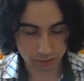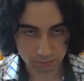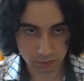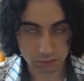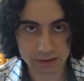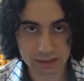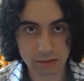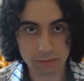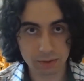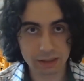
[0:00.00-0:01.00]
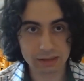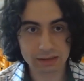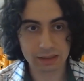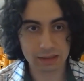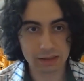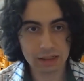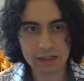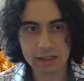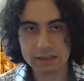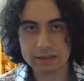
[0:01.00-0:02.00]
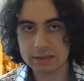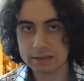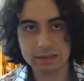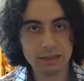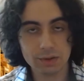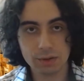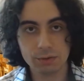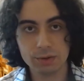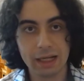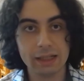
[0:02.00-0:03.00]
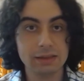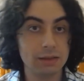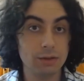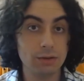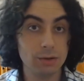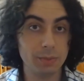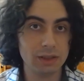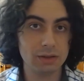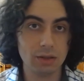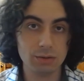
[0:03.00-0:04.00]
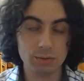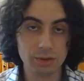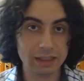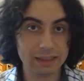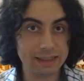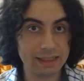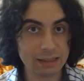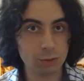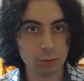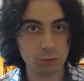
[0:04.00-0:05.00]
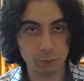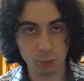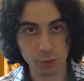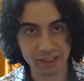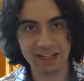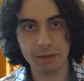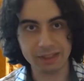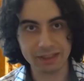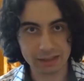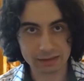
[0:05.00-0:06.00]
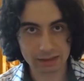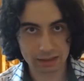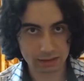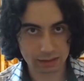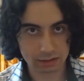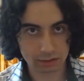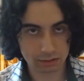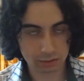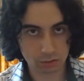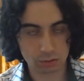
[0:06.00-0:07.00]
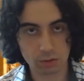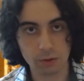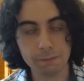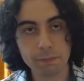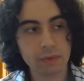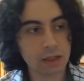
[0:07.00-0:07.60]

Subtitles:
involved in that place. It's India is one of those lands that the Indo-Europeans don't really get to fully dominate and control.